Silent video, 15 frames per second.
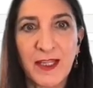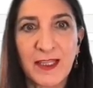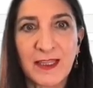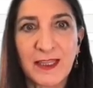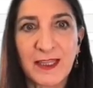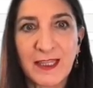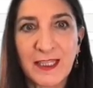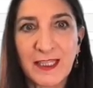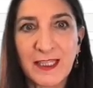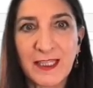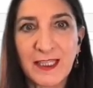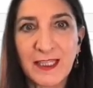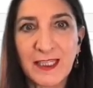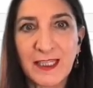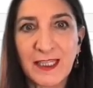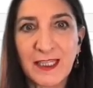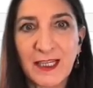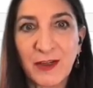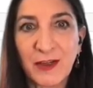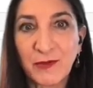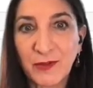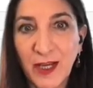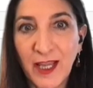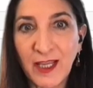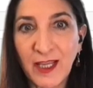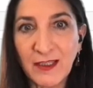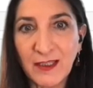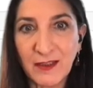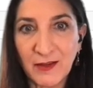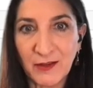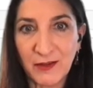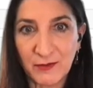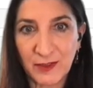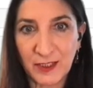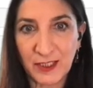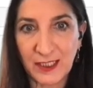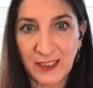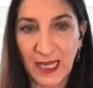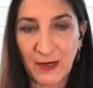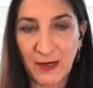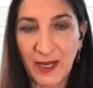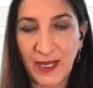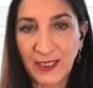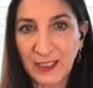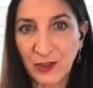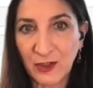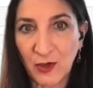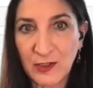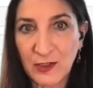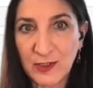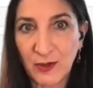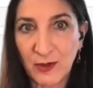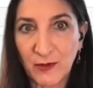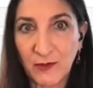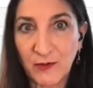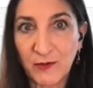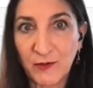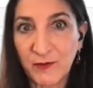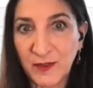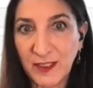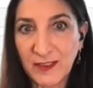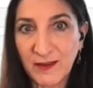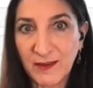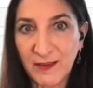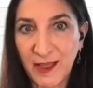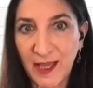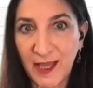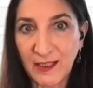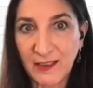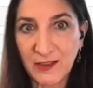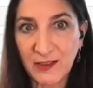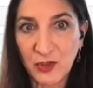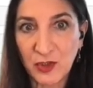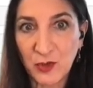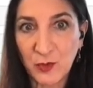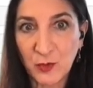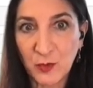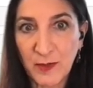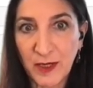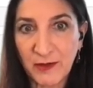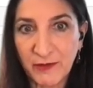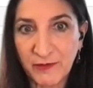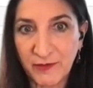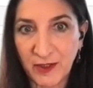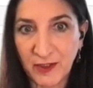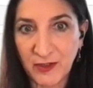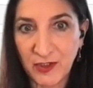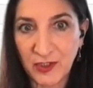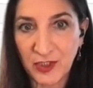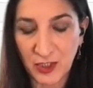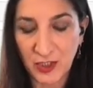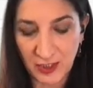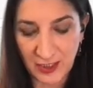The array 3, now I can also feed that to my function